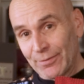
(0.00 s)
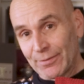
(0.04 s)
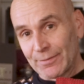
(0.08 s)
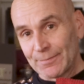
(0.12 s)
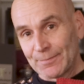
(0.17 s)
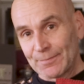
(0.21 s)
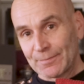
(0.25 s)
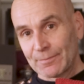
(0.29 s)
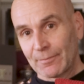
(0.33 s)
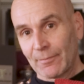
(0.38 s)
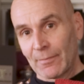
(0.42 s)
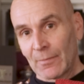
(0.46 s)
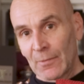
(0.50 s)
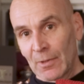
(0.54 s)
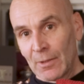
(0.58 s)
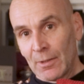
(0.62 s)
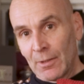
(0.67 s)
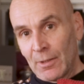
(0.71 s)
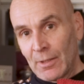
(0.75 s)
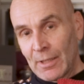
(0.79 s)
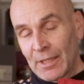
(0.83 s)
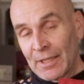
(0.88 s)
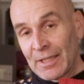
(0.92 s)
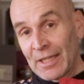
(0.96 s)

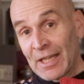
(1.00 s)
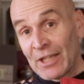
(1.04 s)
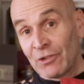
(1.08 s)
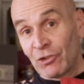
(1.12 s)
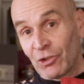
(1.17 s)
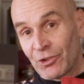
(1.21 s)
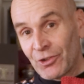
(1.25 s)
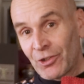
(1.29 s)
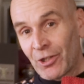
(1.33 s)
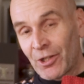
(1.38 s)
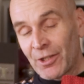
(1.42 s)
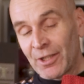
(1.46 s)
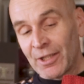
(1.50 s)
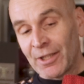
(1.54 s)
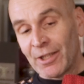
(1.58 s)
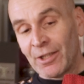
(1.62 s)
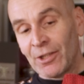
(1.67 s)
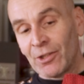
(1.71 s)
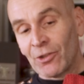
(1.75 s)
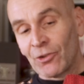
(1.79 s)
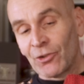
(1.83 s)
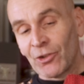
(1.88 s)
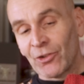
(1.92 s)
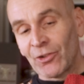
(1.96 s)
And as you're turning
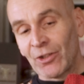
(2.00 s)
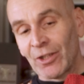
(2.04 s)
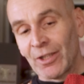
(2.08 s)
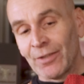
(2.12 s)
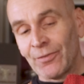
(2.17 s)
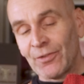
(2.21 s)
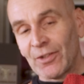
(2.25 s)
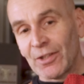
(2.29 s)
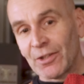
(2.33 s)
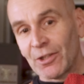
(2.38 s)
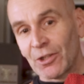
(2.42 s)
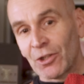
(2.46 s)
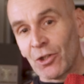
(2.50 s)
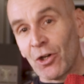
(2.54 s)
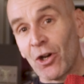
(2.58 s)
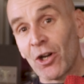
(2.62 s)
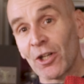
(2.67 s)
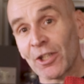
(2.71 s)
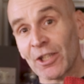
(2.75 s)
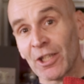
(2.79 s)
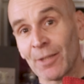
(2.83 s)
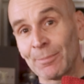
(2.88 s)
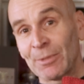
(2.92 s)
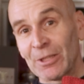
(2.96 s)
it, you're just lifting the
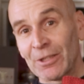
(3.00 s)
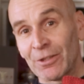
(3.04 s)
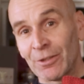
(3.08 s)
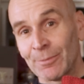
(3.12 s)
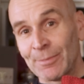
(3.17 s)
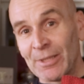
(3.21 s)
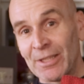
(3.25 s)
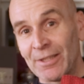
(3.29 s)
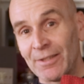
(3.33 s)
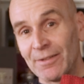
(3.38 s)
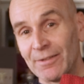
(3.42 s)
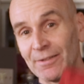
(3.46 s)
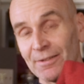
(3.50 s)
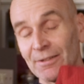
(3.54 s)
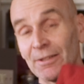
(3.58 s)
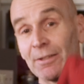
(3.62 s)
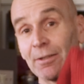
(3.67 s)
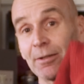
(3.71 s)
cork up a little bit,